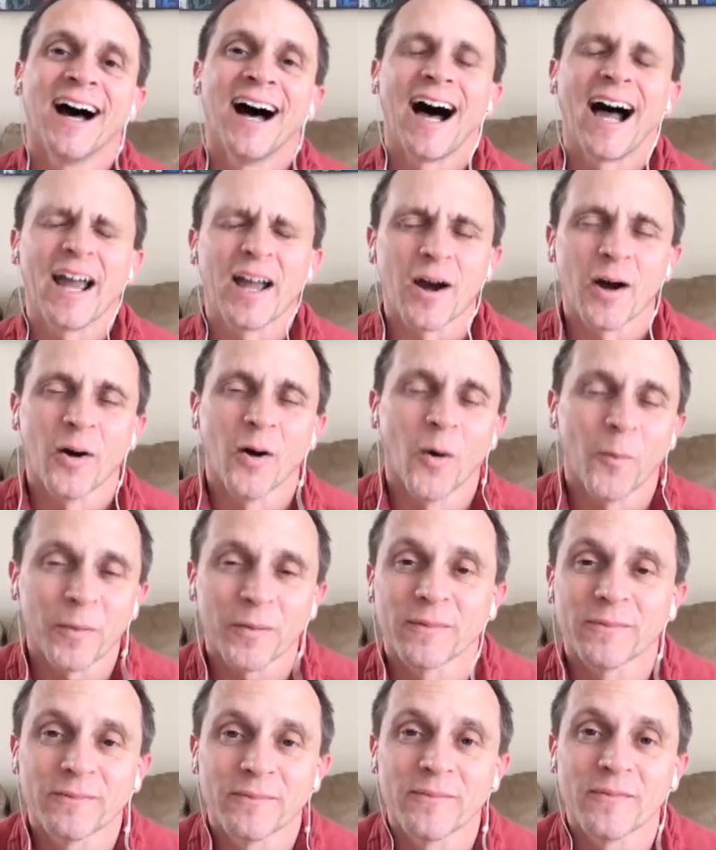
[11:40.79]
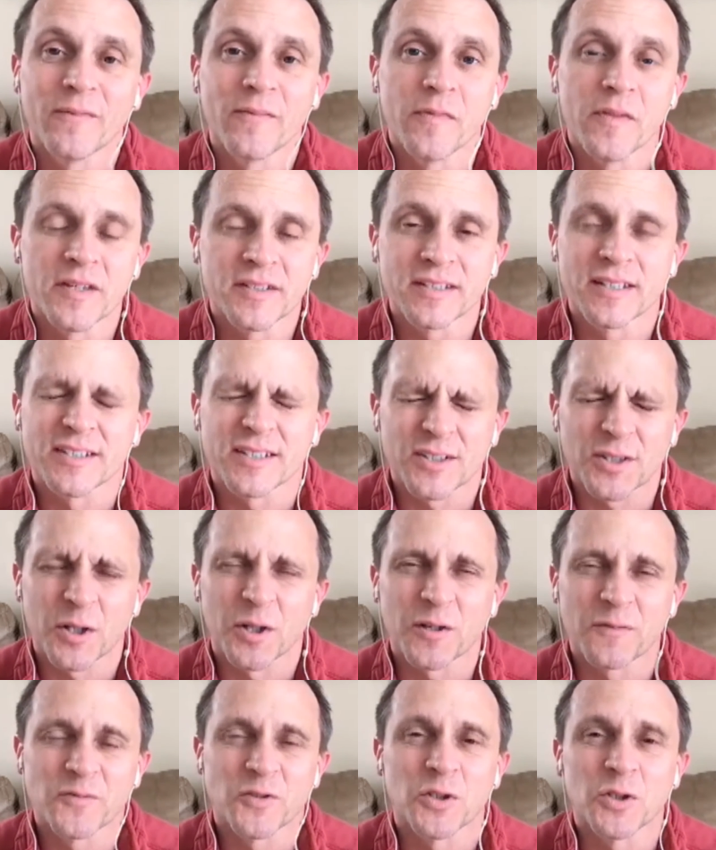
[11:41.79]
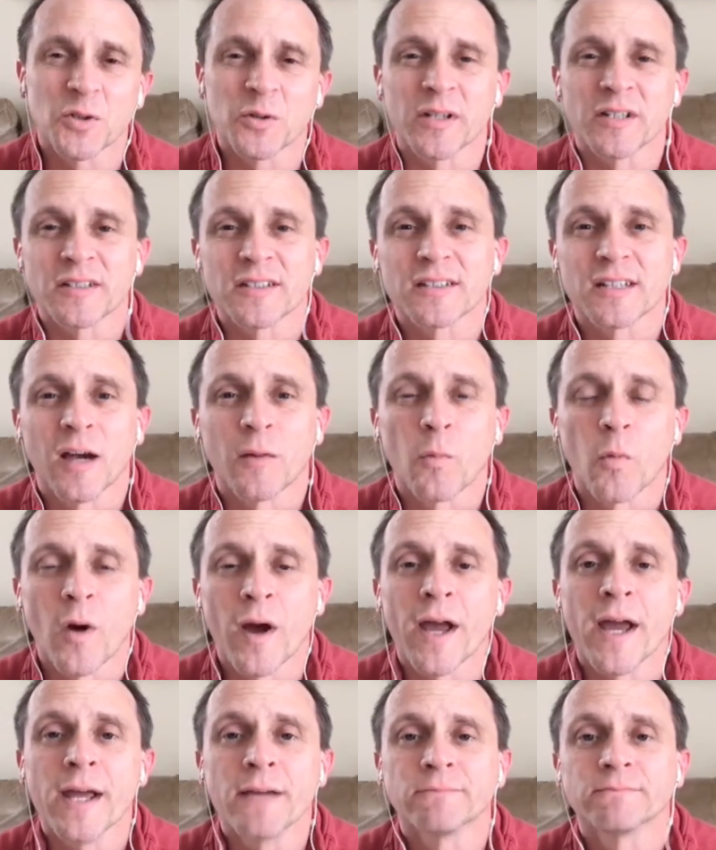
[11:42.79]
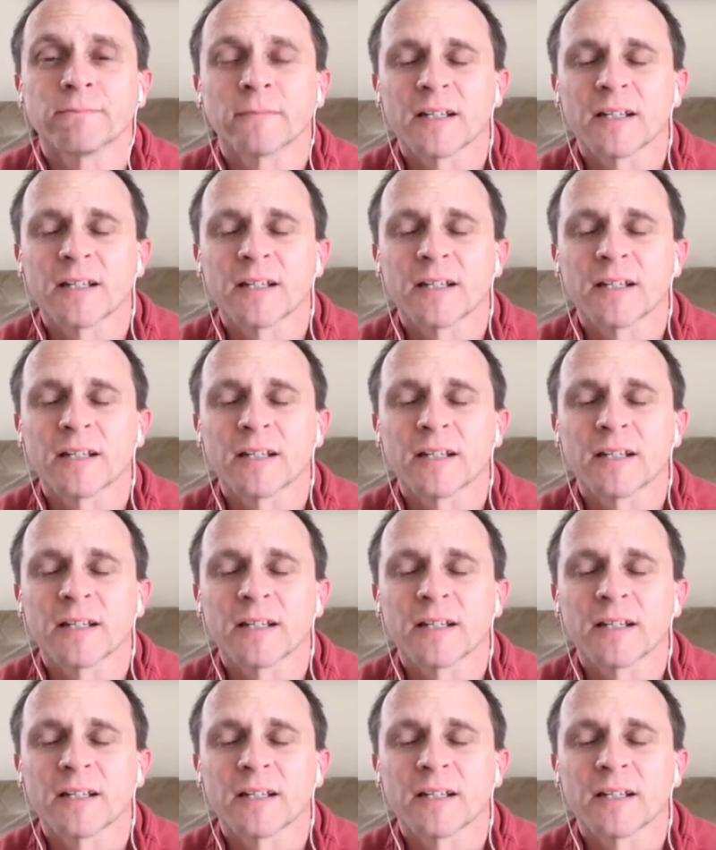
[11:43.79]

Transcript: I hope this has served you in some way,